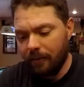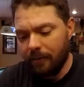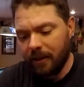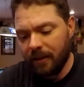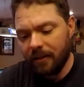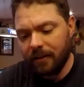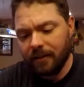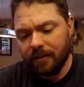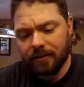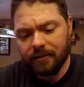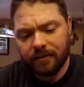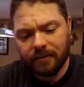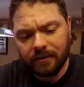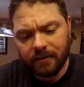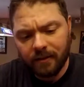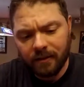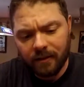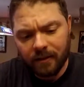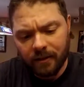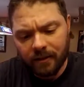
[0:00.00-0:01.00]
mean, this
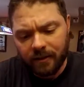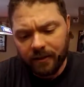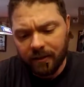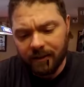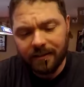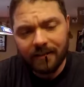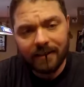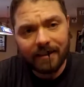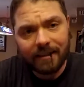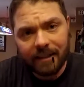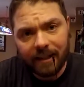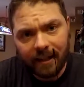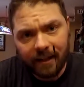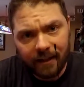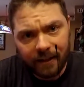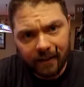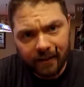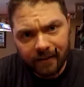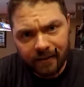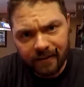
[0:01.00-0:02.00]
antenna
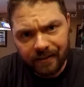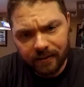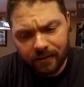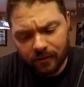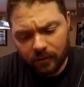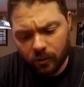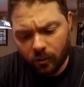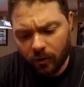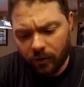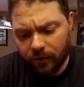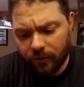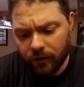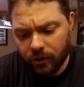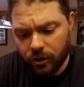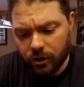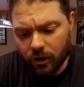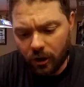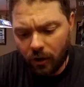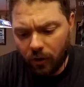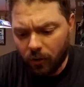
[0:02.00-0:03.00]
is sort of a
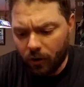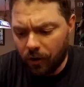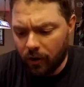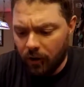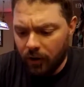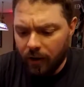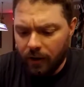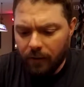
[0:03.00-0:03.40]
joke,